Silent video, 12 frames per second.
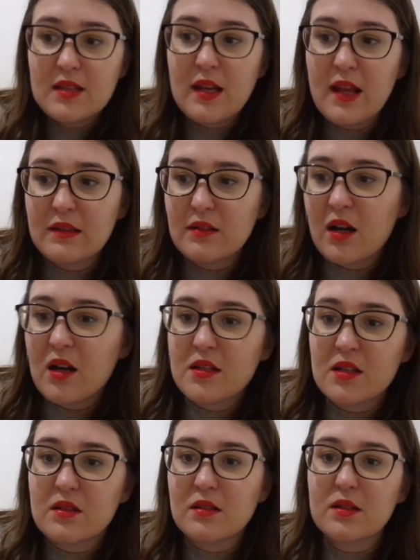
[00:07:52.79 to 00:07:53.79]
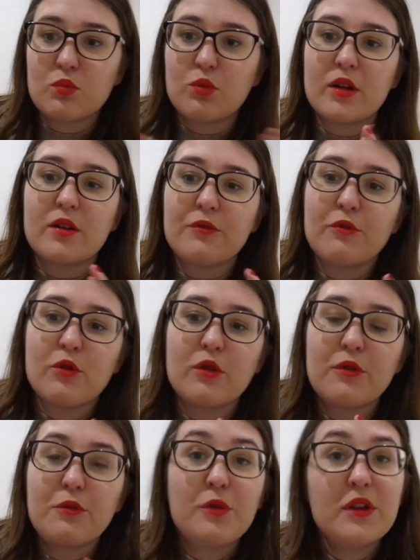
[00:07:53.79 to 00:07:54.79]
selected articles were
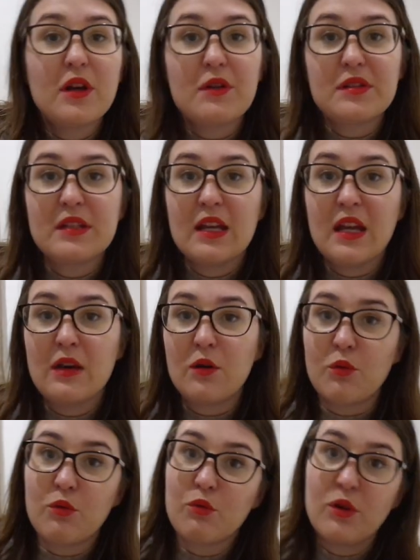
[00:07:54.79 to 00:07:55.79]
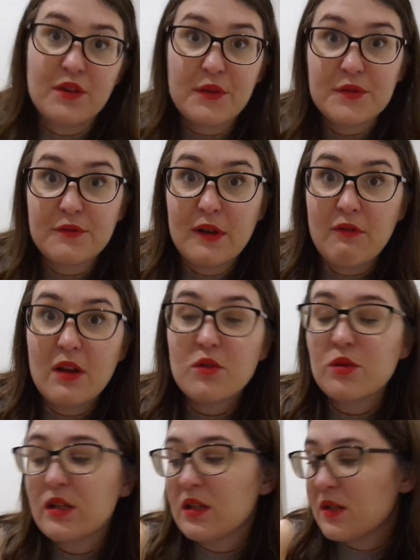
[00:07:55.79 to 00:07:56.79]
for 3,000 yen or
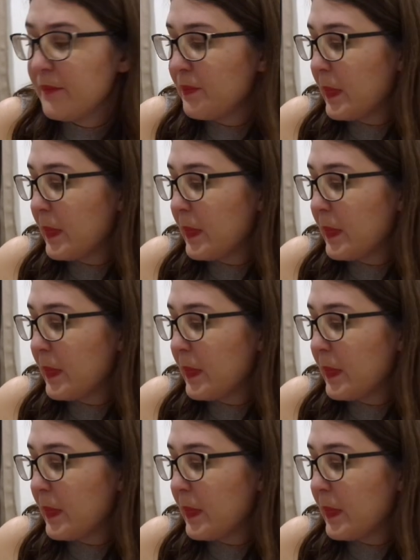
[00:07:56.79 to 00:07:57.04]
1,500.